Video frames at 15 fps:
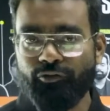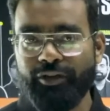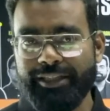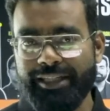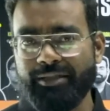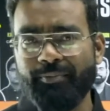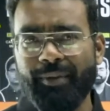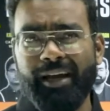
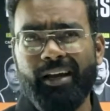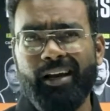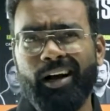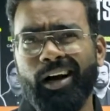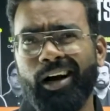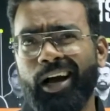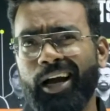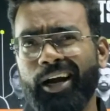which is
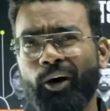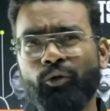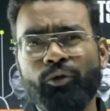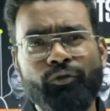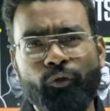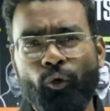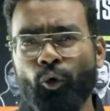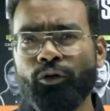
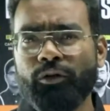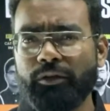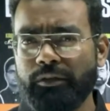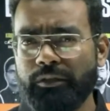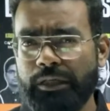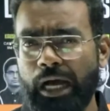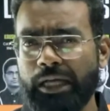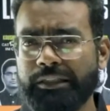around 4
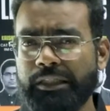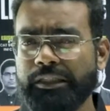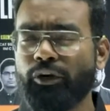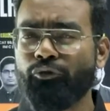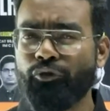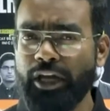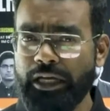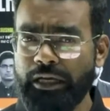classes
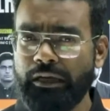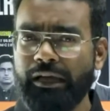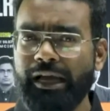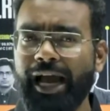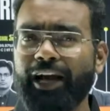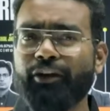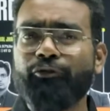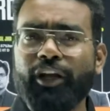a week,
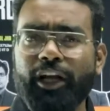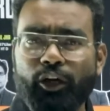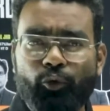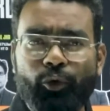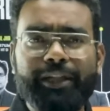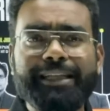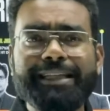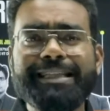and we are
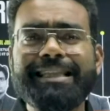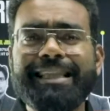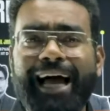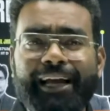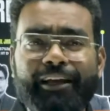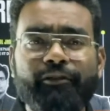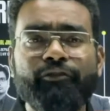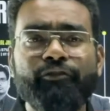doing this
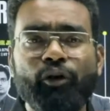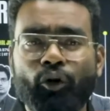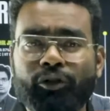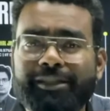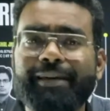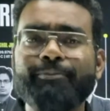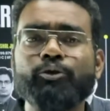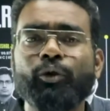live
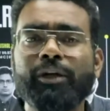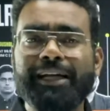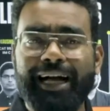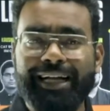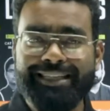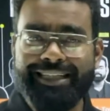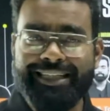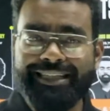conceptual
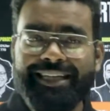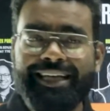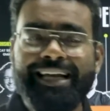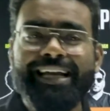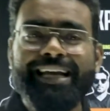classes.